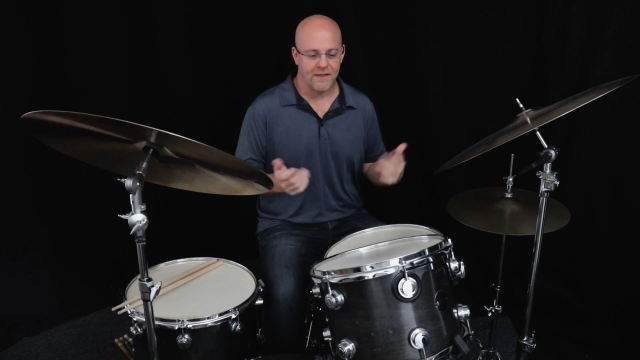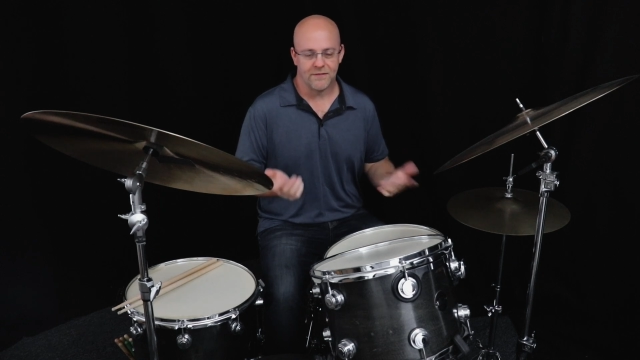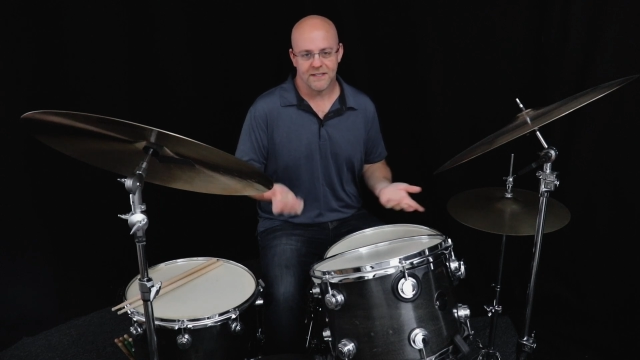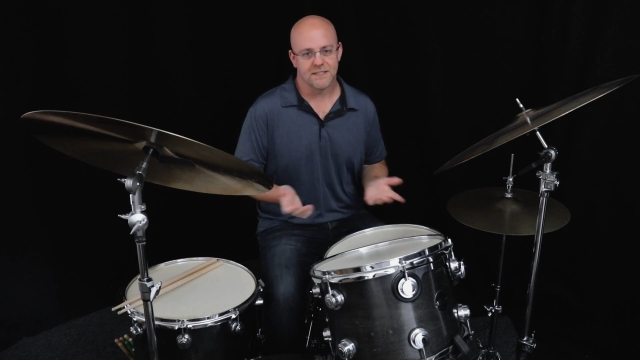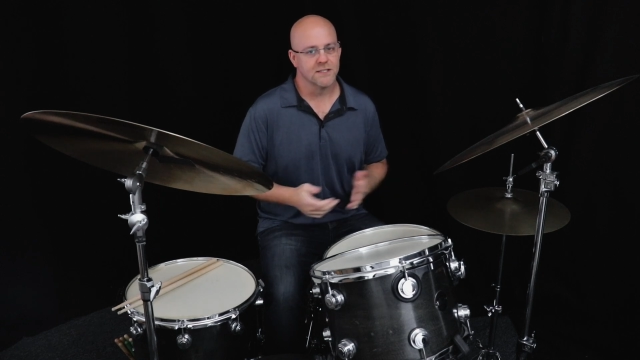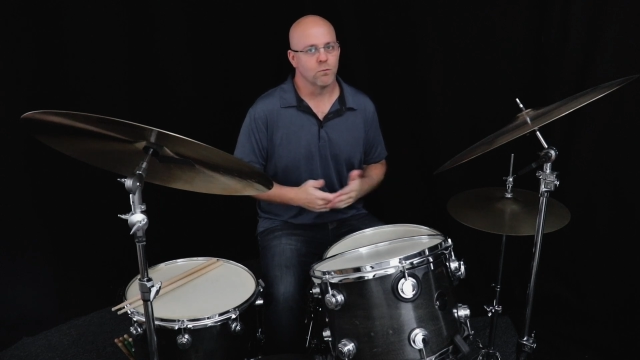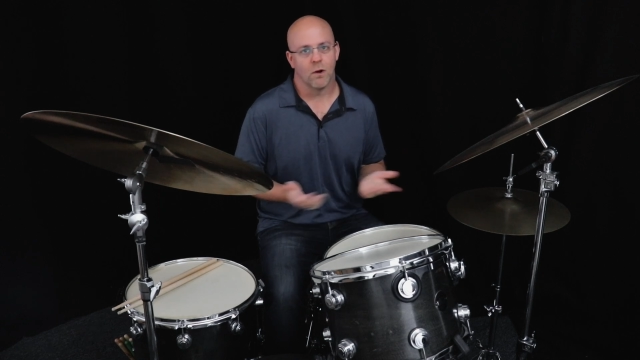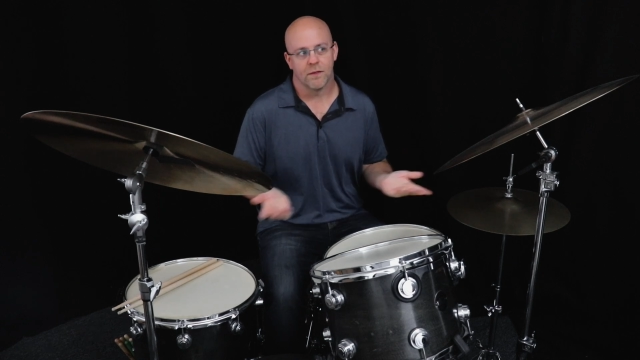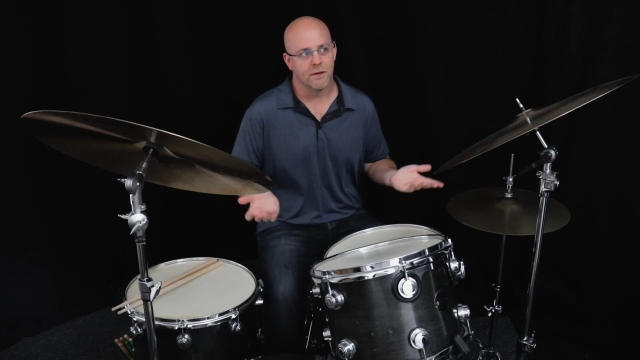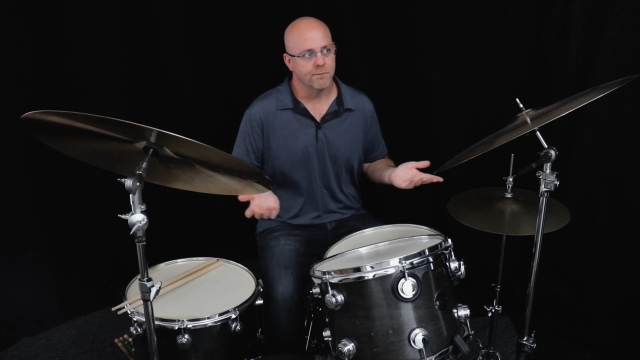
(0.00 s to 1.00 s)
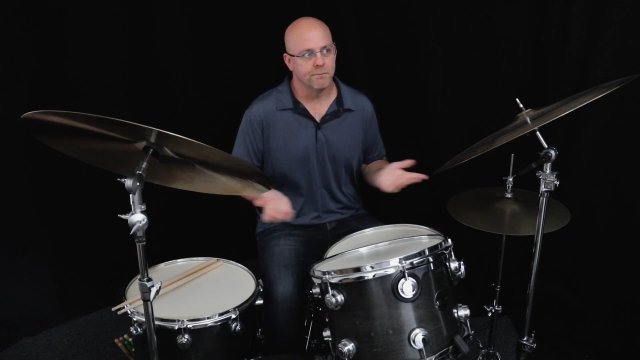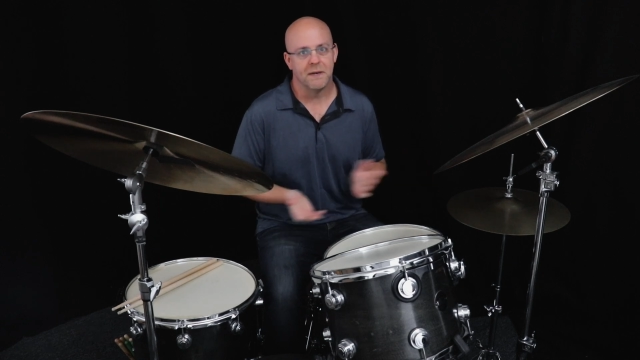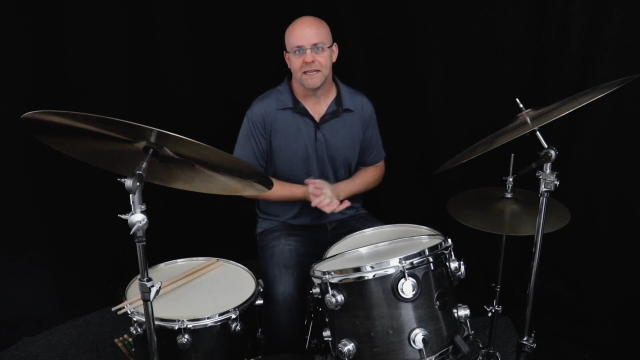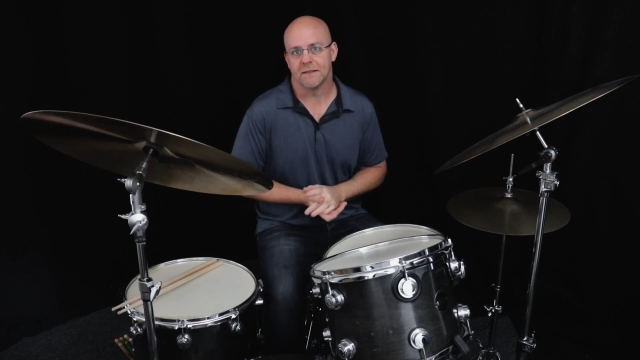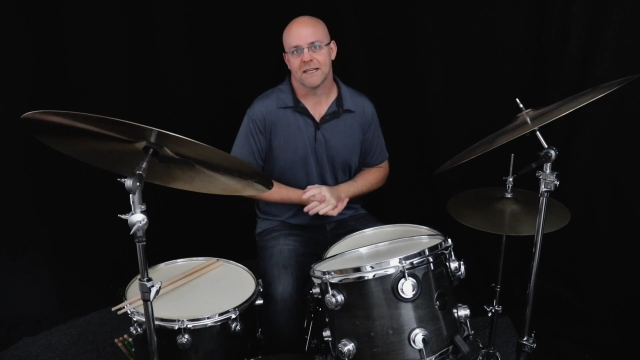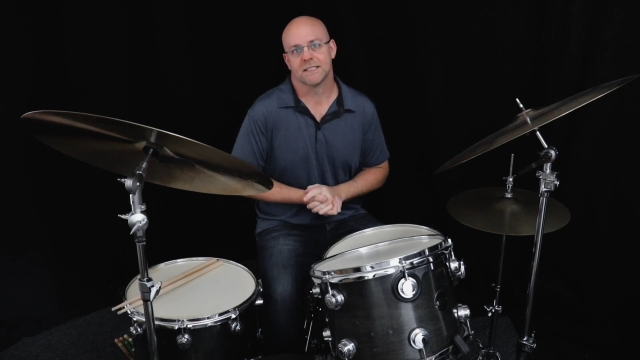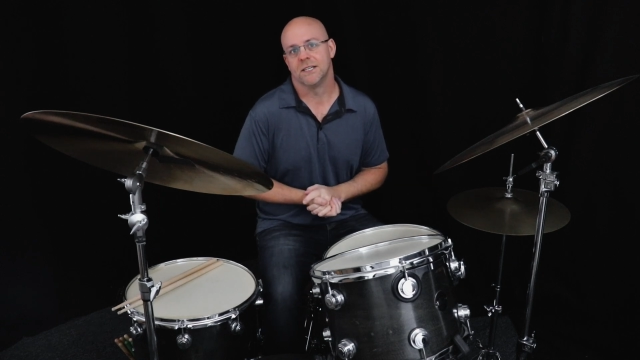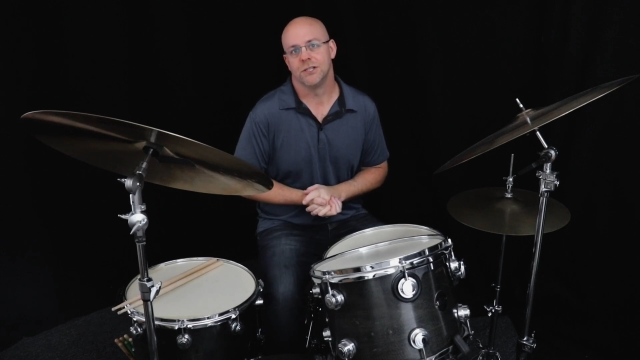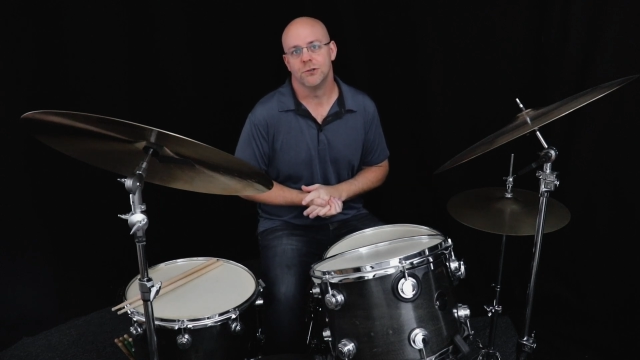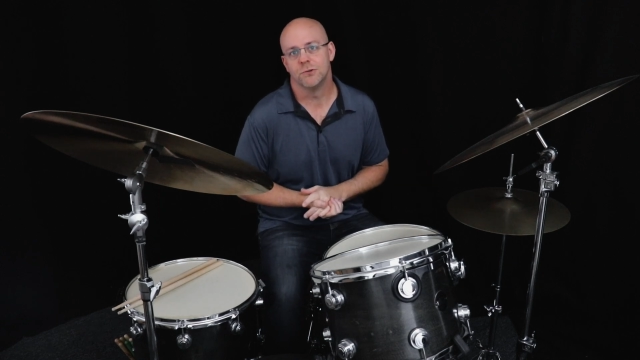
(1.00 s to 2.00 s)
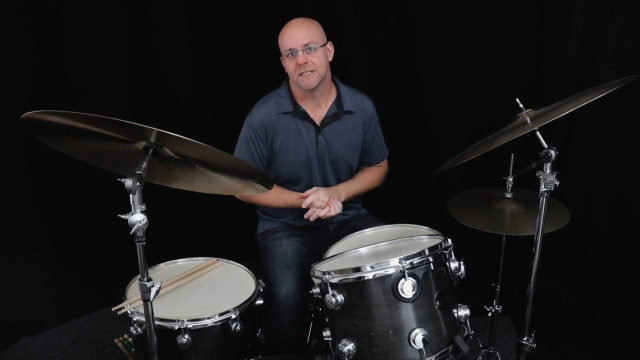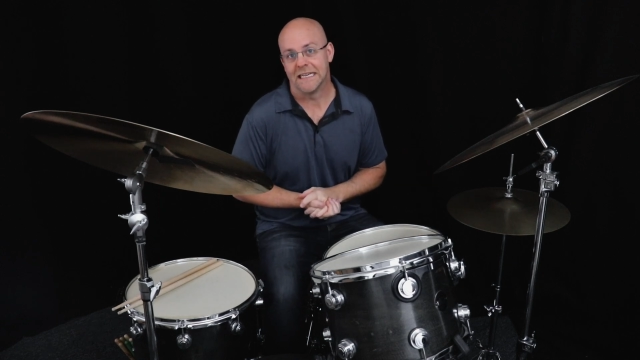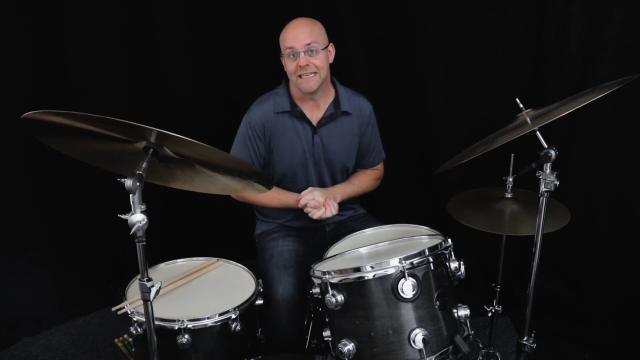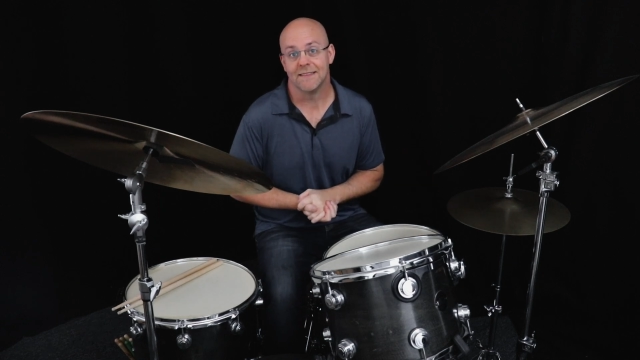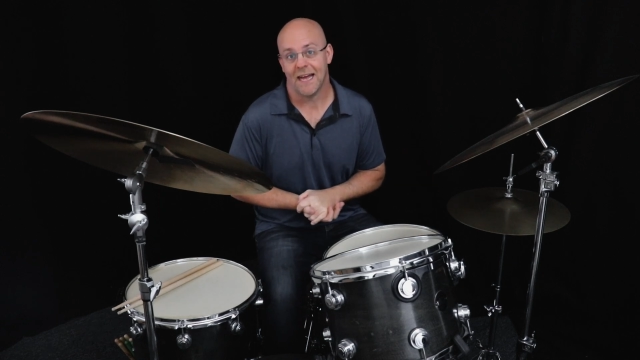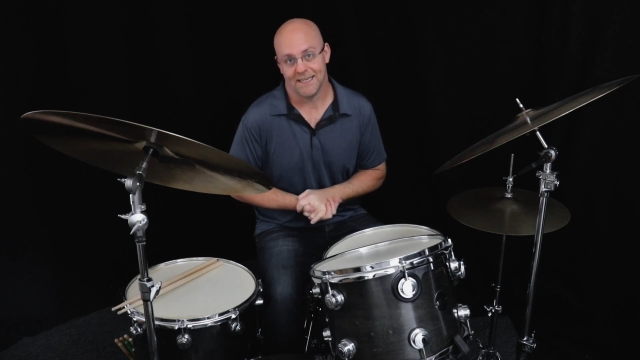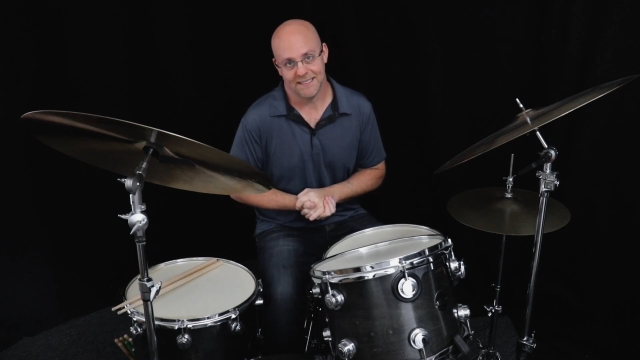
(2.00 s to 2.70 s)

this is one of the many licks he used in that